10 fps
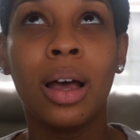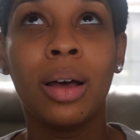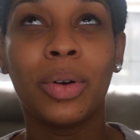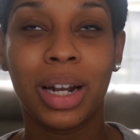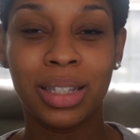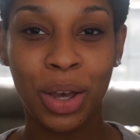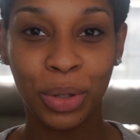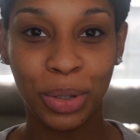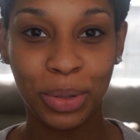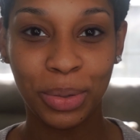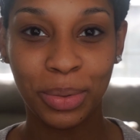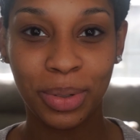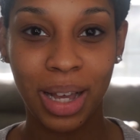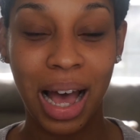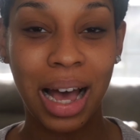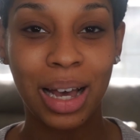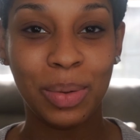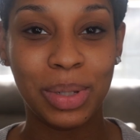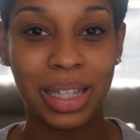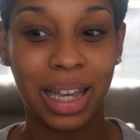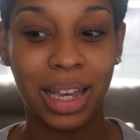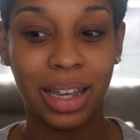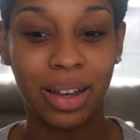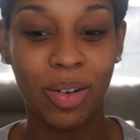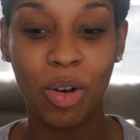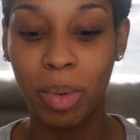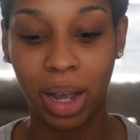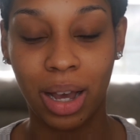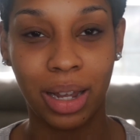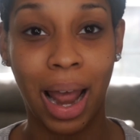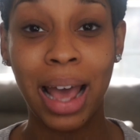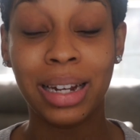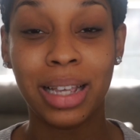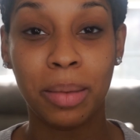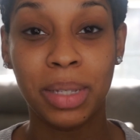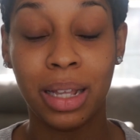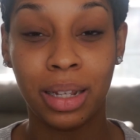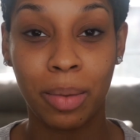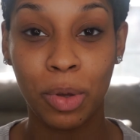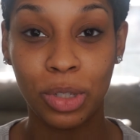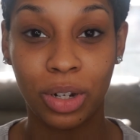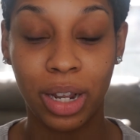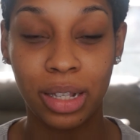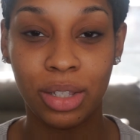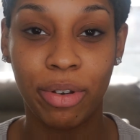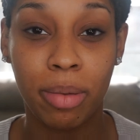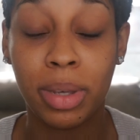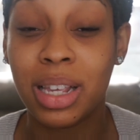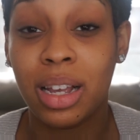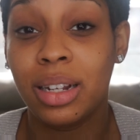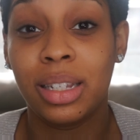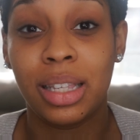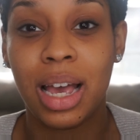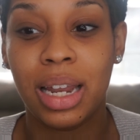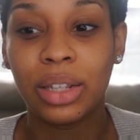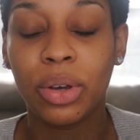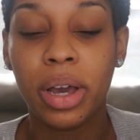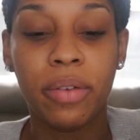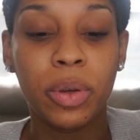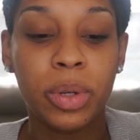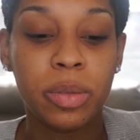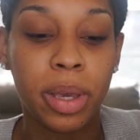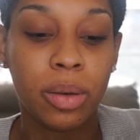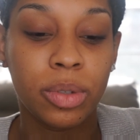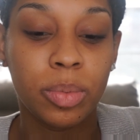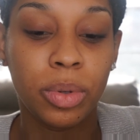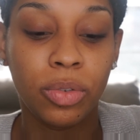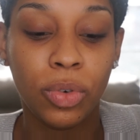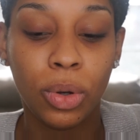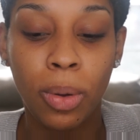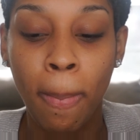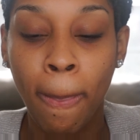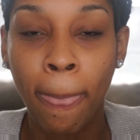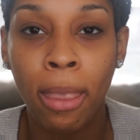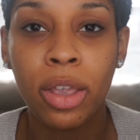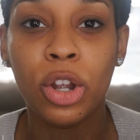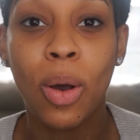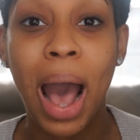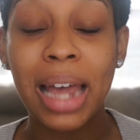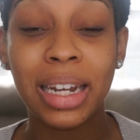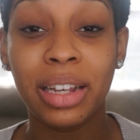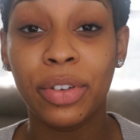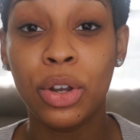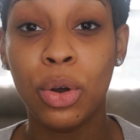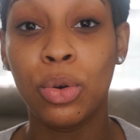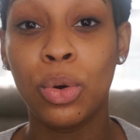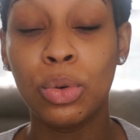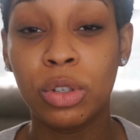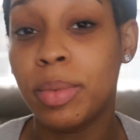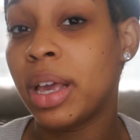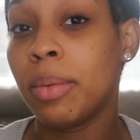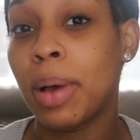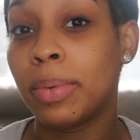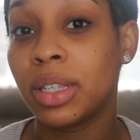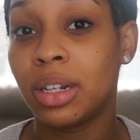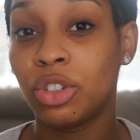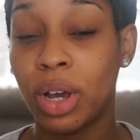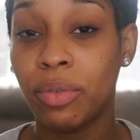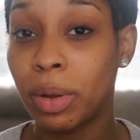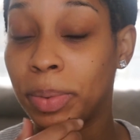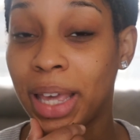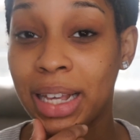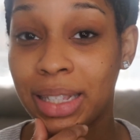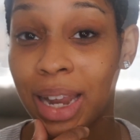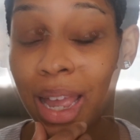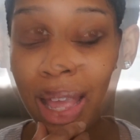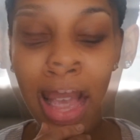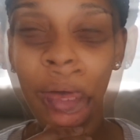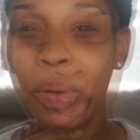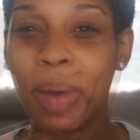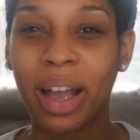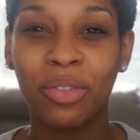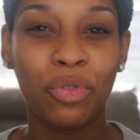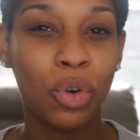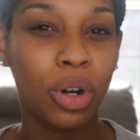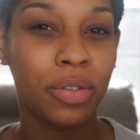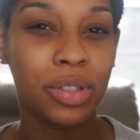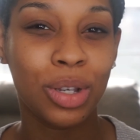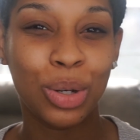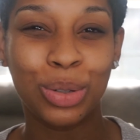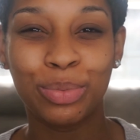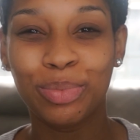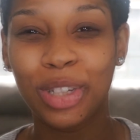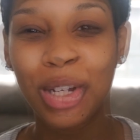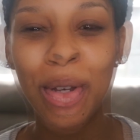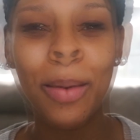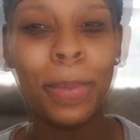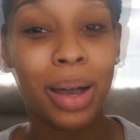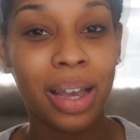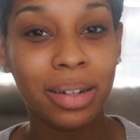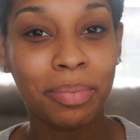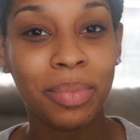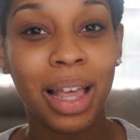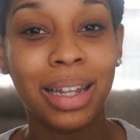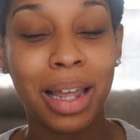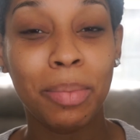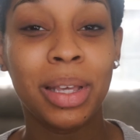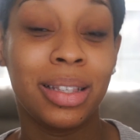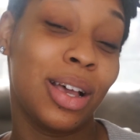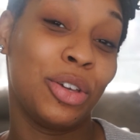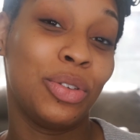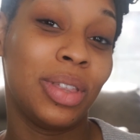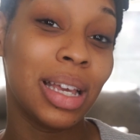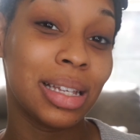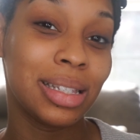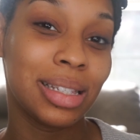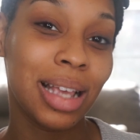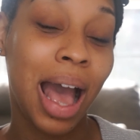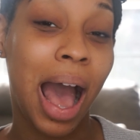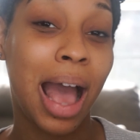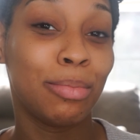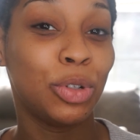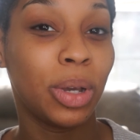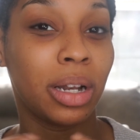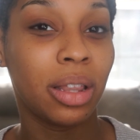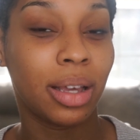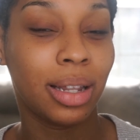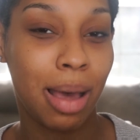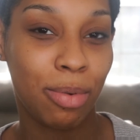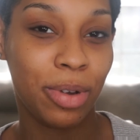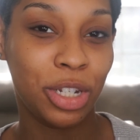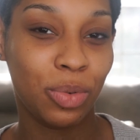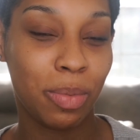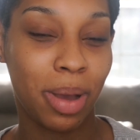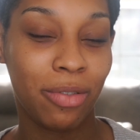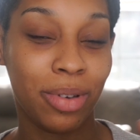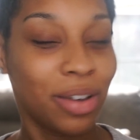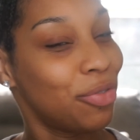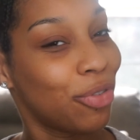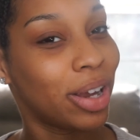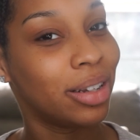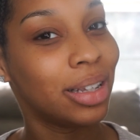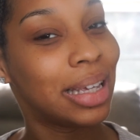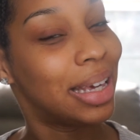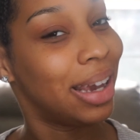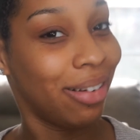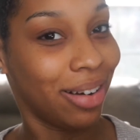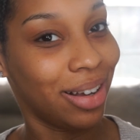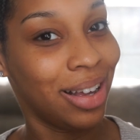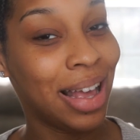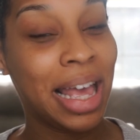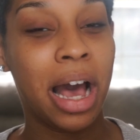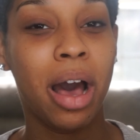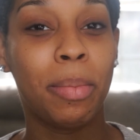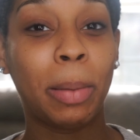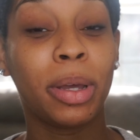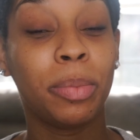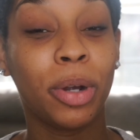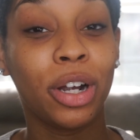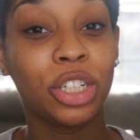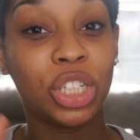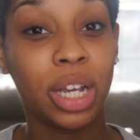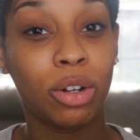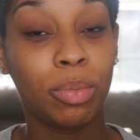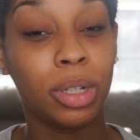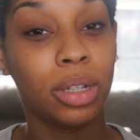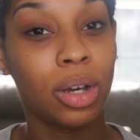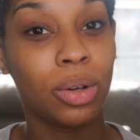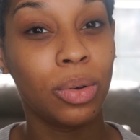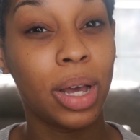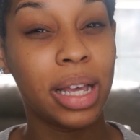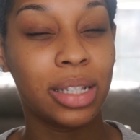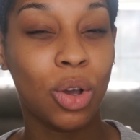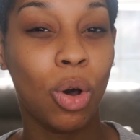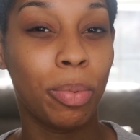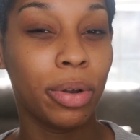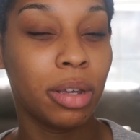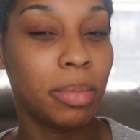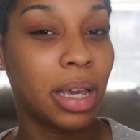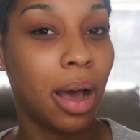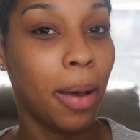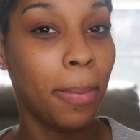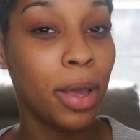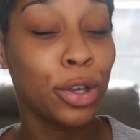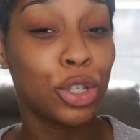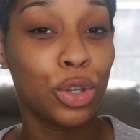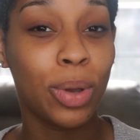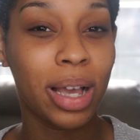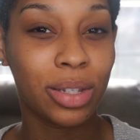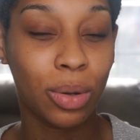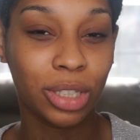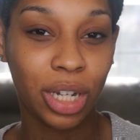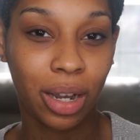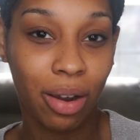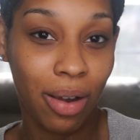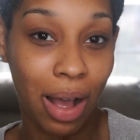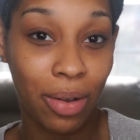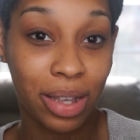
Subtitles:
When I tell you, I was like, oh my God. I had a top 10 that I posted on Instagram because I couldn't decide. I thought everyone's makeup was beautiful. You know, I didn't even know whose makeup I was going to try to replicate today. I went back and forth, so you know what? Let me tell you this. I'm doing another collaboration with my good friend, Kira. I'm going to put her channel below. It's called Prettimeup. So you guys go and check her out